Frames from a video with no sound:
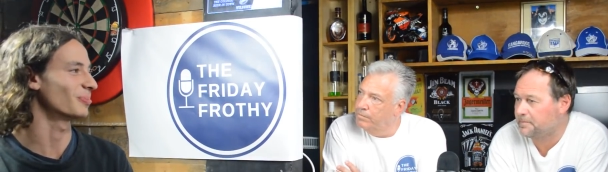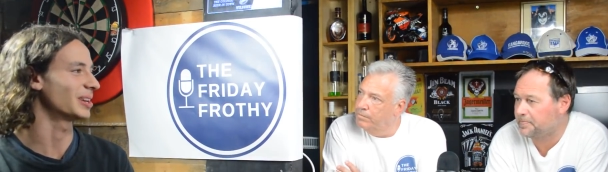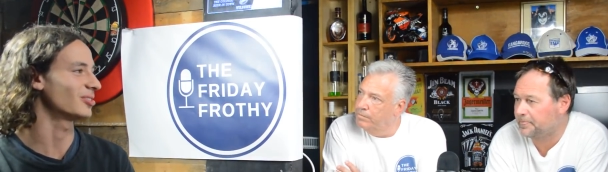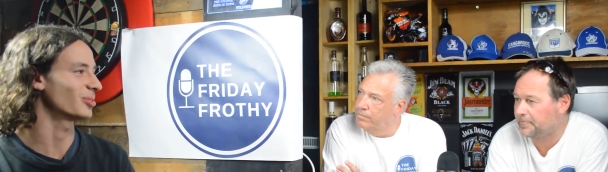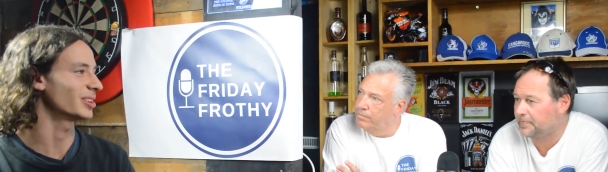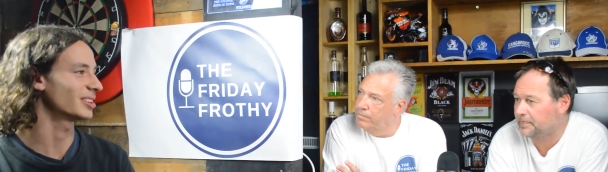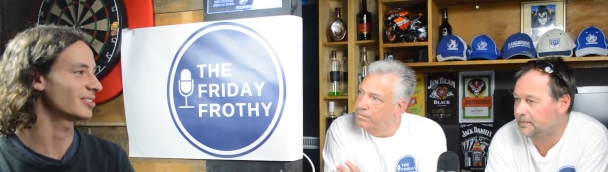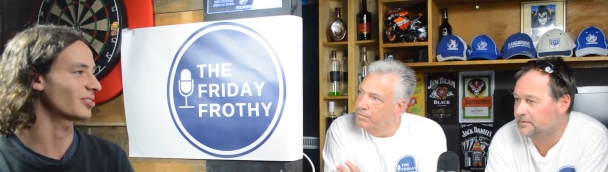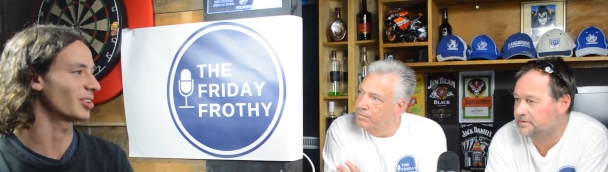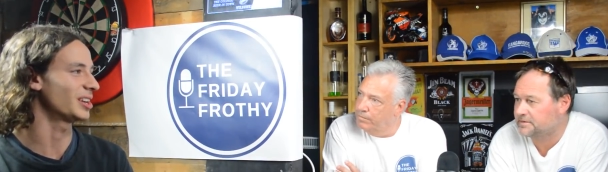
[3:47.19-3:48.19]
Speaker 1: got me into it.
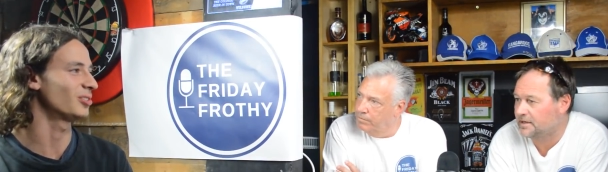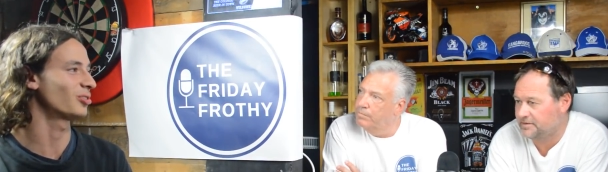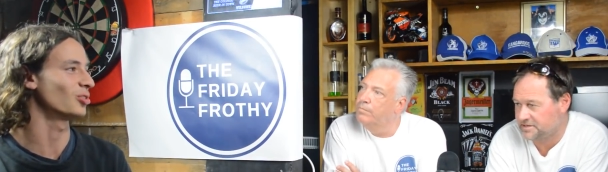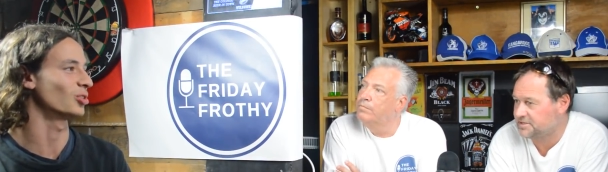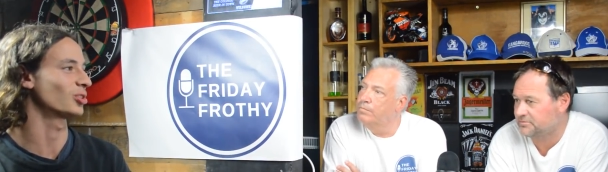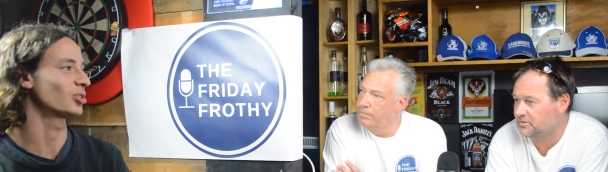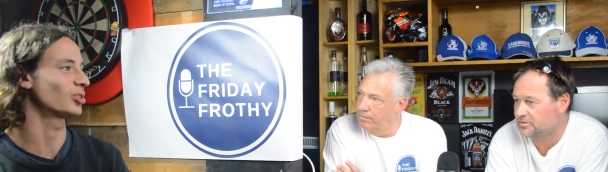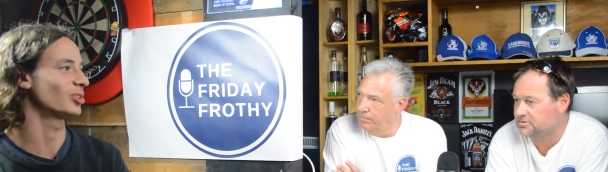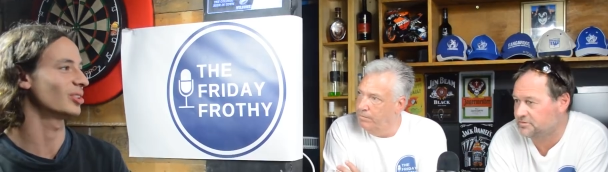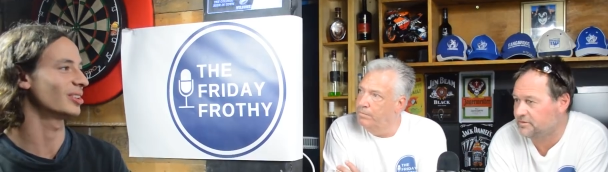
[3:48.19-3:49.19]
So he used no, to do, what
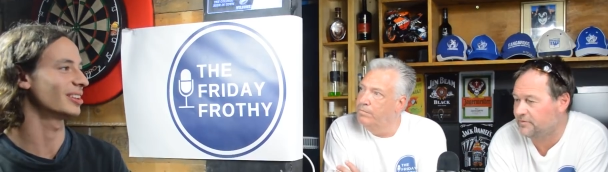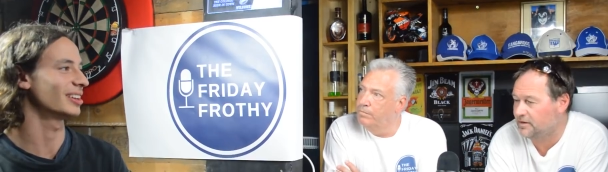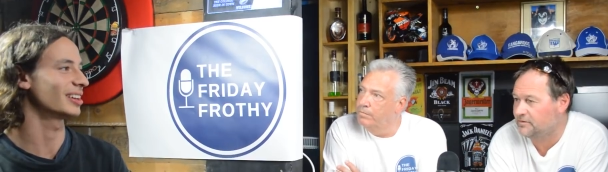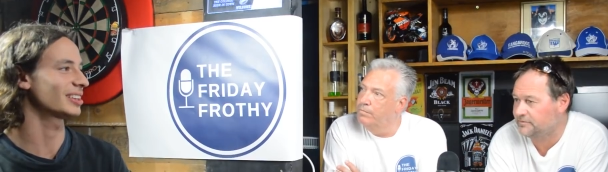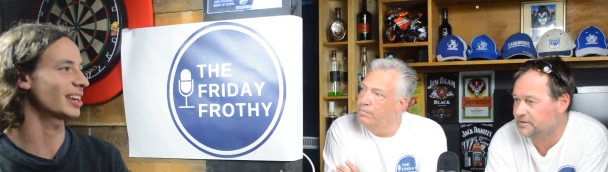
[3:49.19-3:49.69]
got you involved.